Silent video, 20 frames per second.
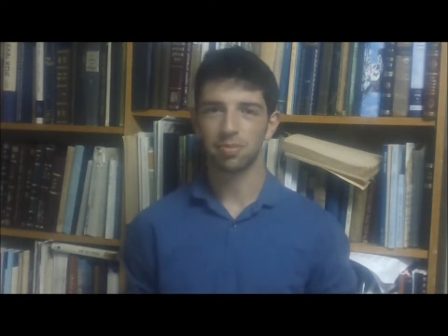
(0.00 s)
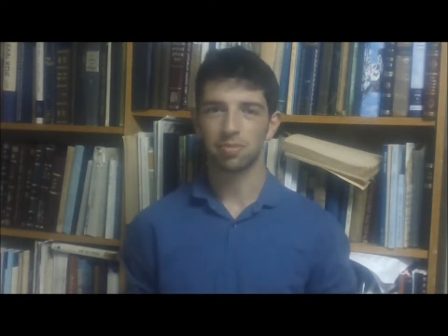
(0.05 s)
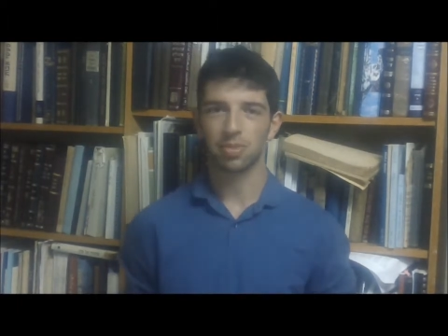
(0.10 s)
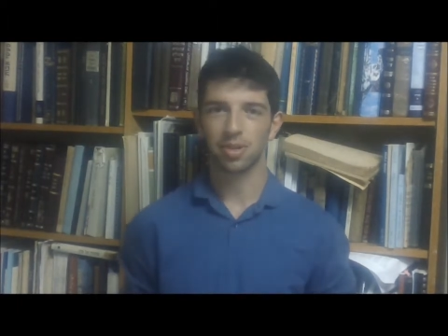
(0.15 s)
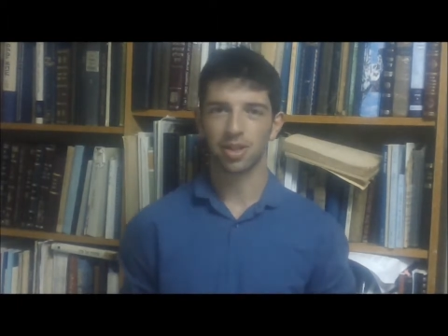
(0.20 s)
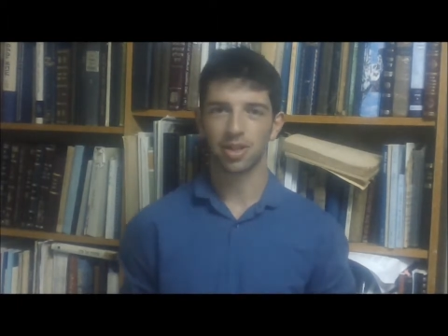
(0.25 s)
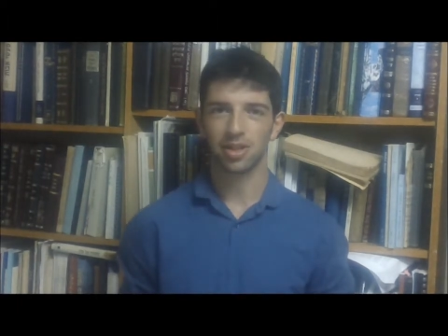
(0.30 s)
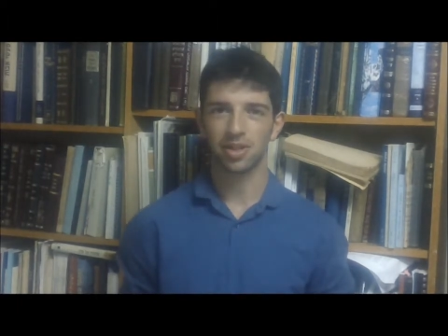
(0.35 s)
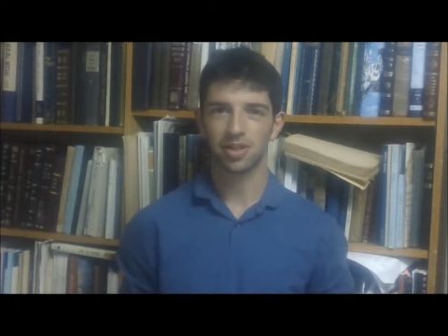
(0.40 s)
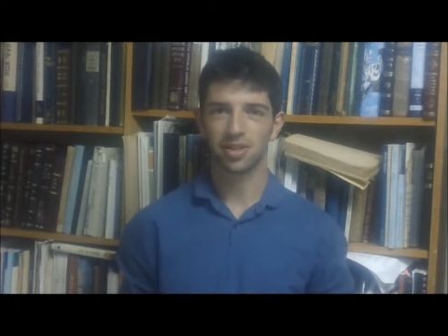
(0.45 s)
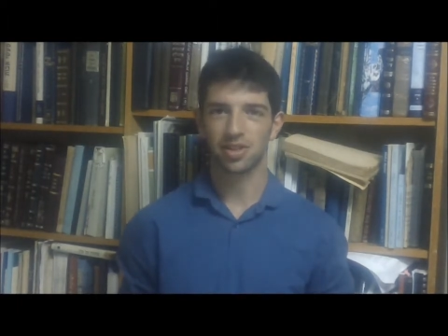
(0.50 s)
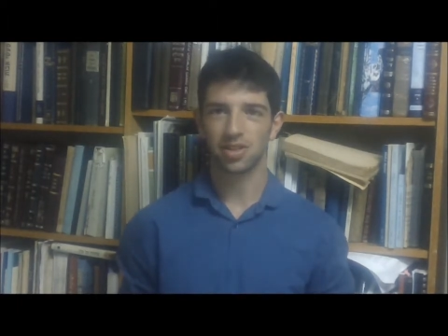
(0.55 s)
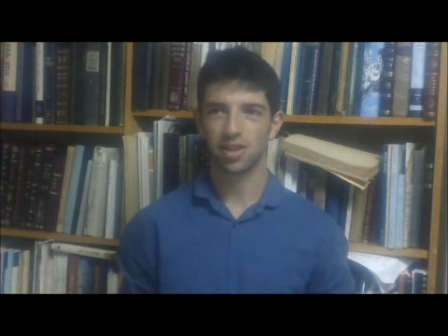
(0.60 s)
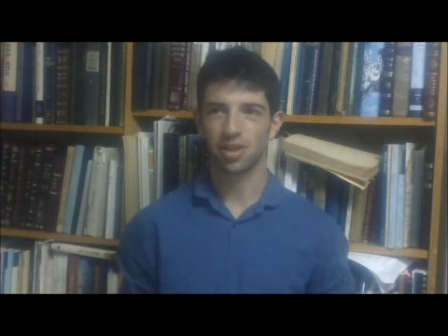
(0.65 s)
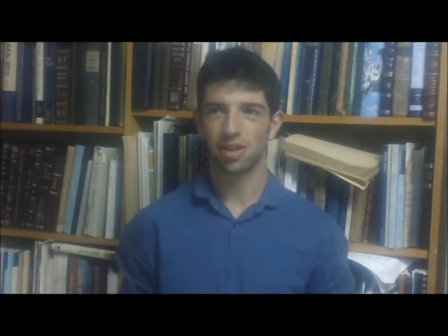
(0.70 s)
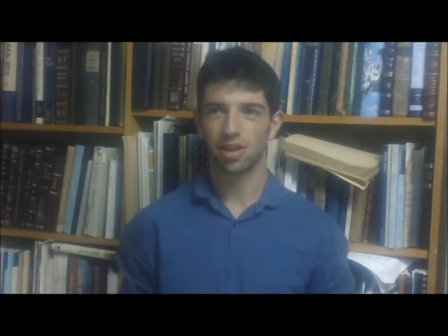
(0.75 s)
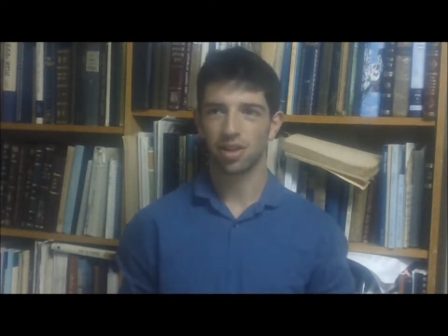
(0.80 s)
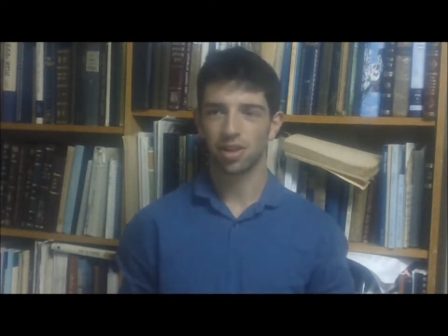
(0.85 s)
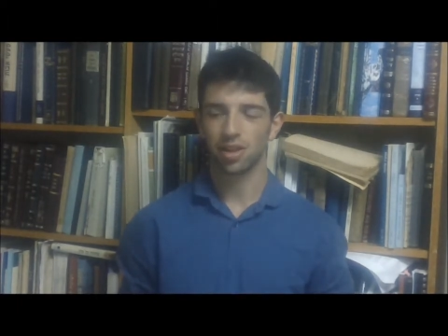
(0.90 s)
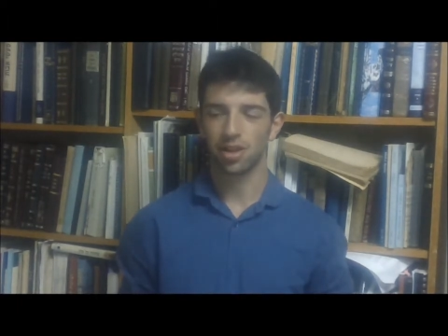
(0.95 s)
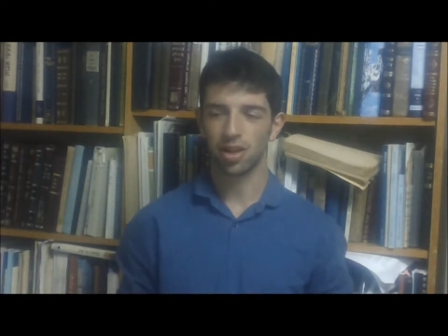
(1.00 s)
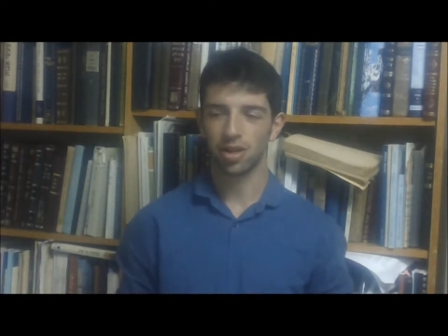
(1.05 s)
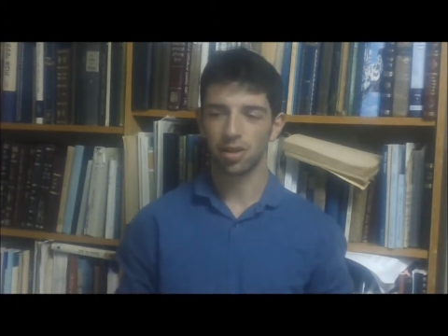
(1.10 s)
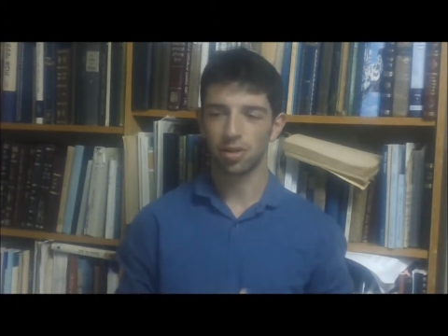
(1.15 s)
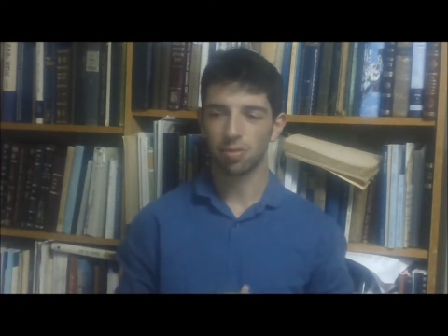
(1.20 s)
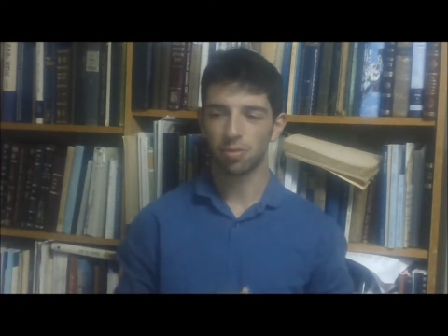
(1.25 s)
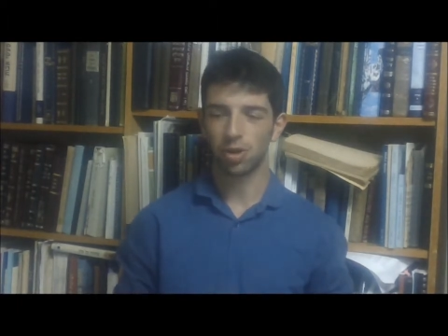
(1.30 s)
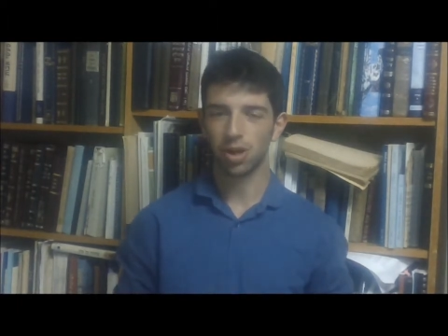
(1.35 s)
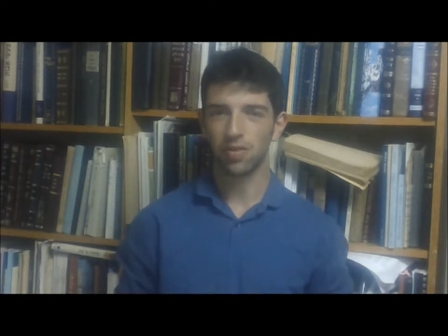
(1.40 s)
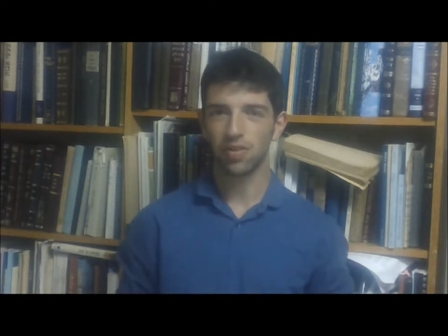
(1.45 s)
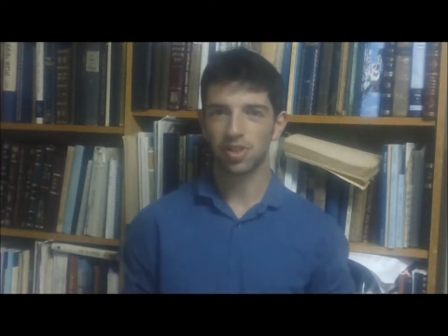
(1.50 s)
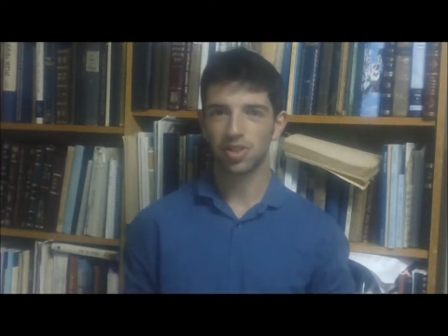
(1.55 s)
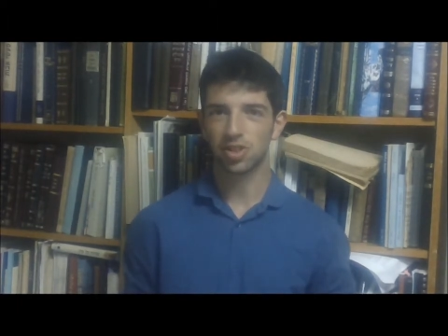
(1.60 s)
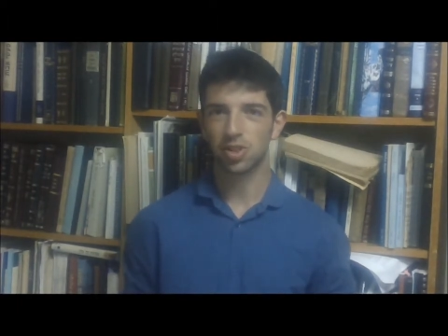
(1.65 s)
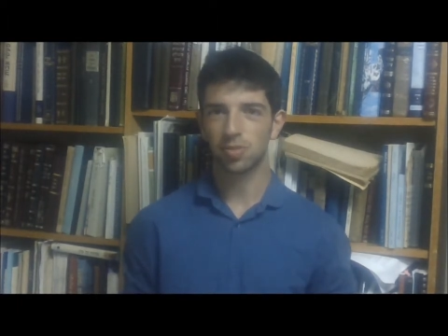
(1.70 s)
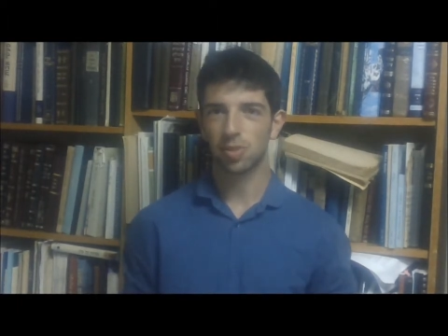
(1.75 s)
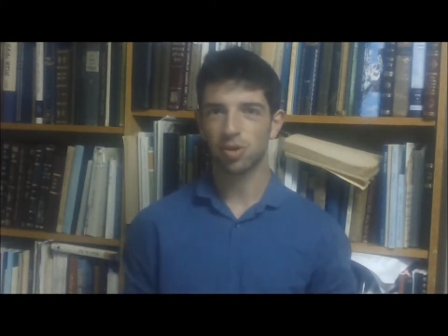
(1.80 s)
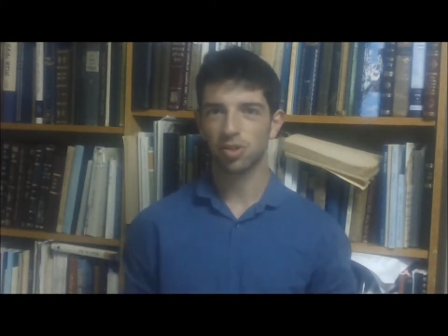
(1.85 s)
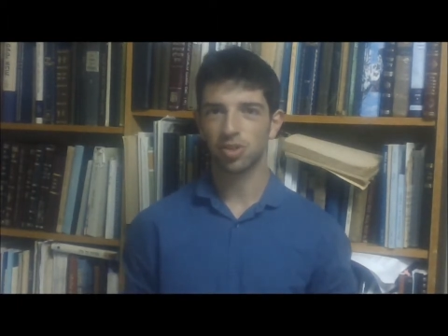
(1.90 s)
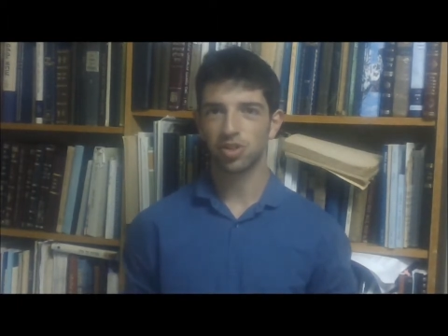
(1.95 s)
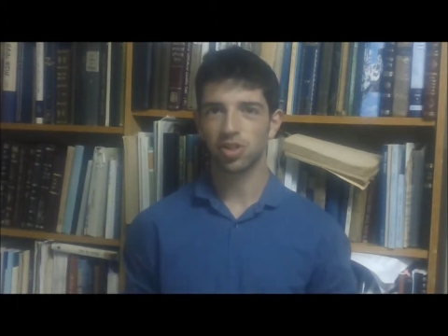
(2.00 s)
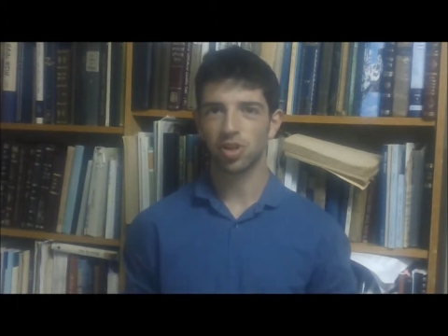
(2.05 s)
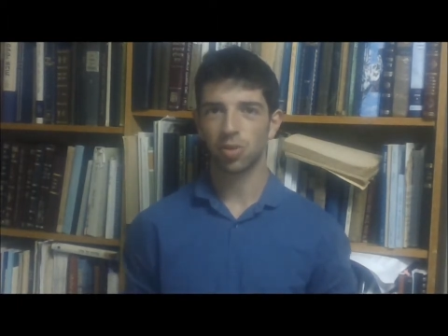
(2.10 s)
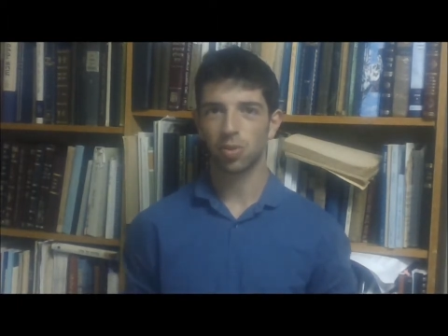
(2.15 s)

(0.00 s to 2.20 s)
Because the previous two Parashat